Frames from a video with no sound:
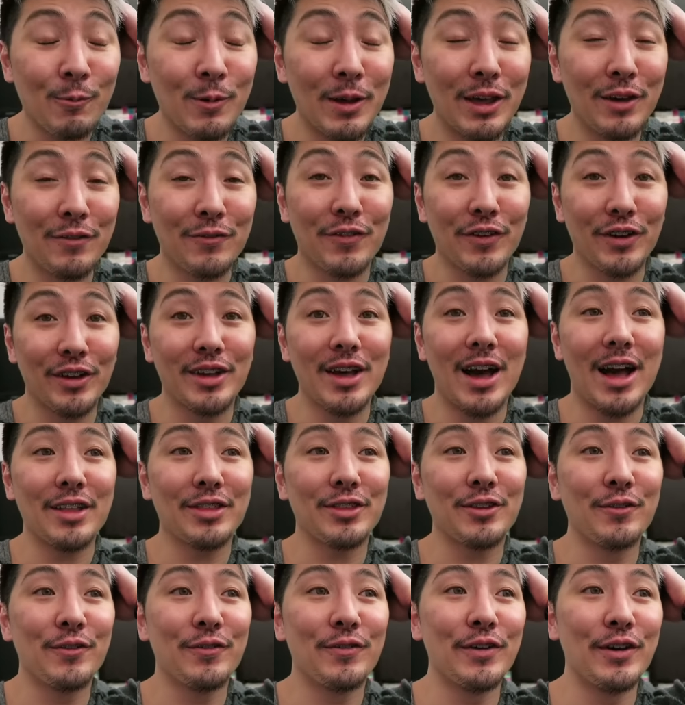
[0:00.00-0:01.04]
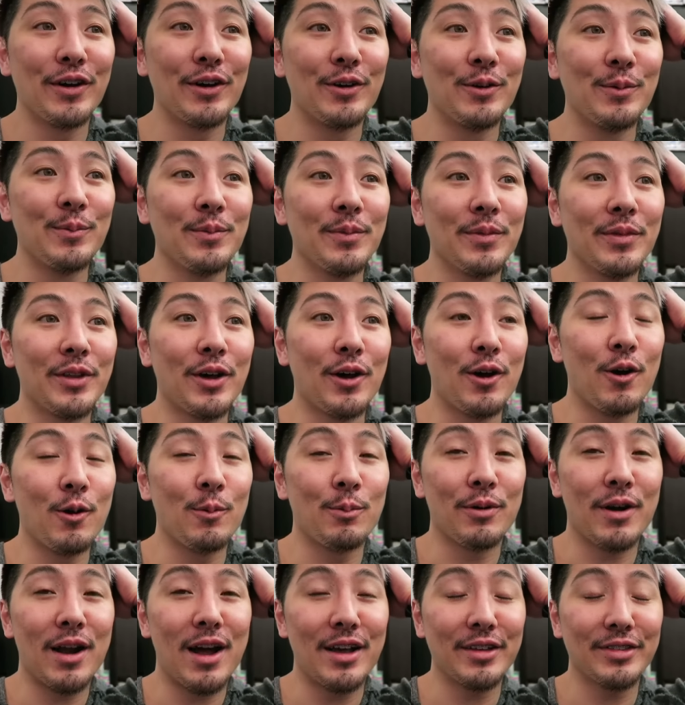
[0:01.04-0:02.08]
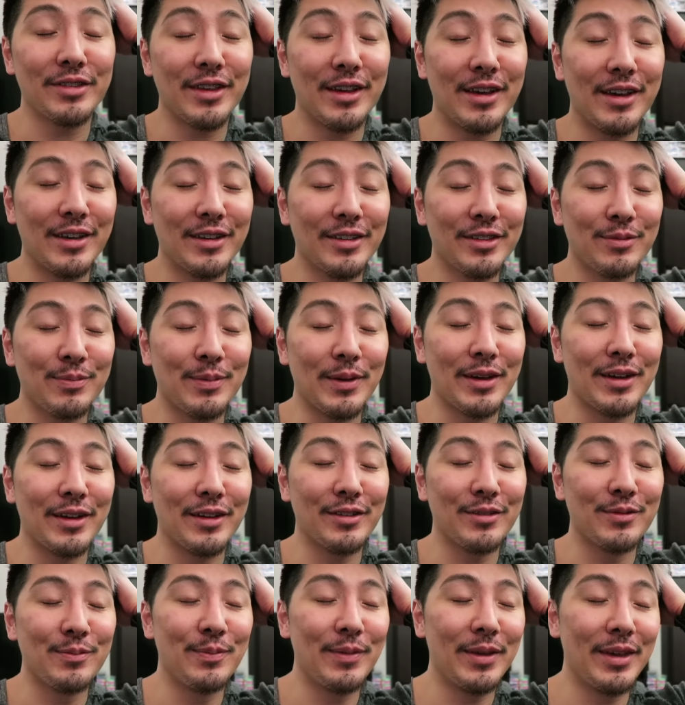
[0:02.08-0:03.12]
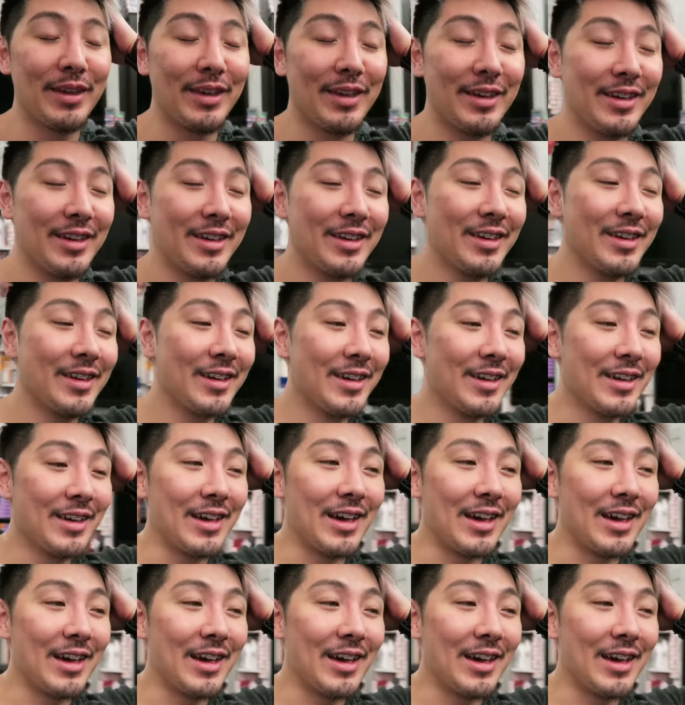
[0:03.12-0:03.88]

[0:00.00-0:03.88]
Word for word: we forgot to film the whole process because me